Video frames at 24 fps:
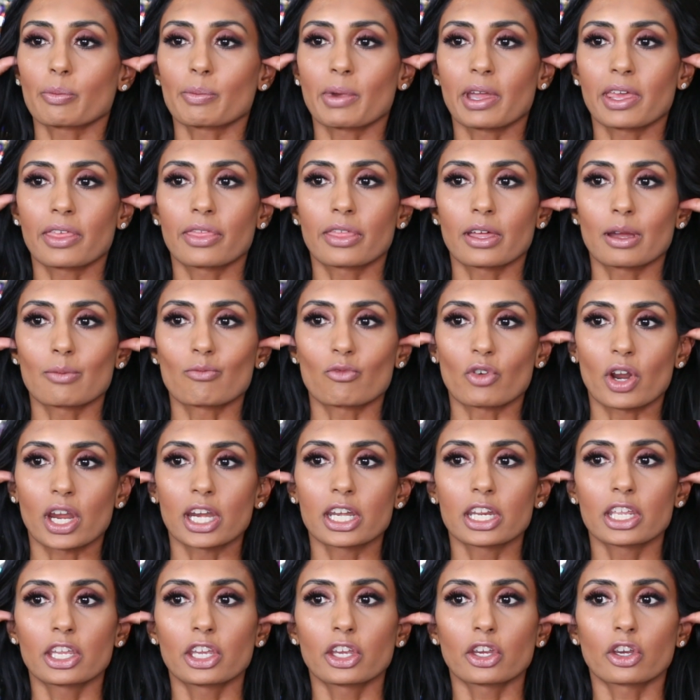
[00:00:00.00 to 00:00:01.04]
with my thumb
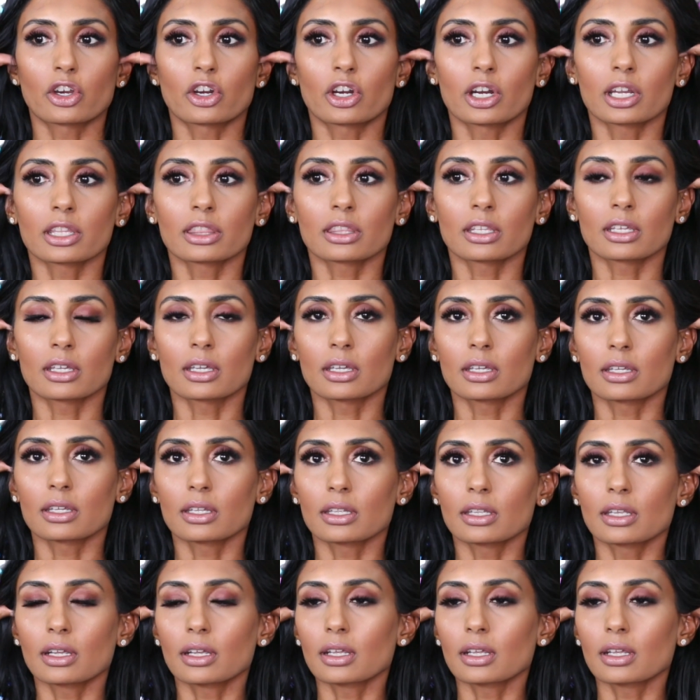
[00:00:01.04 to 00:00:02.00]
right here at the